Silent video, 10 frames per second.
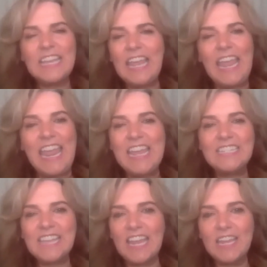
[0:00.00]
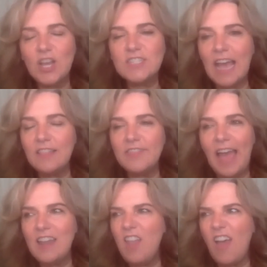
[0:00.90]
easy, because that
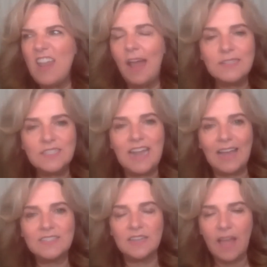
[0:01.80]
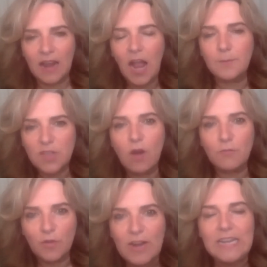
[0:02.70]
like London accent, that comes out
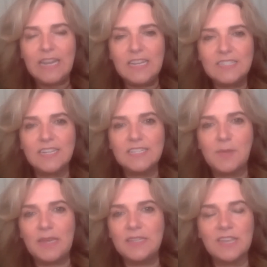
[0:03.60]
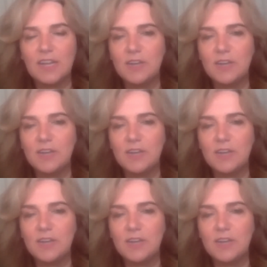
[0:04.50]
really easy to me. So